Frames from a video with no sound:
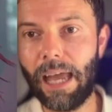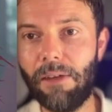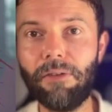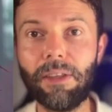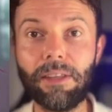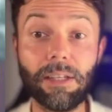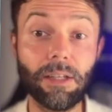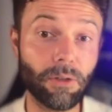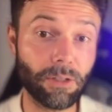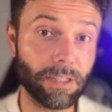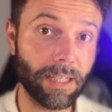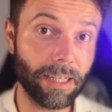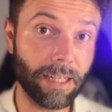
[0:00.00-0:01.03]
Everything you
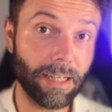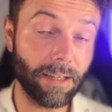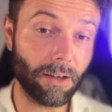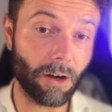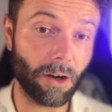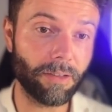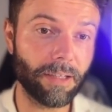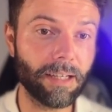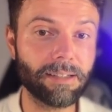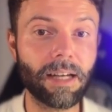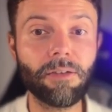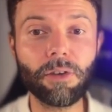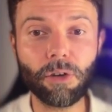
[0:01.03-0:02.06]
see here are things I've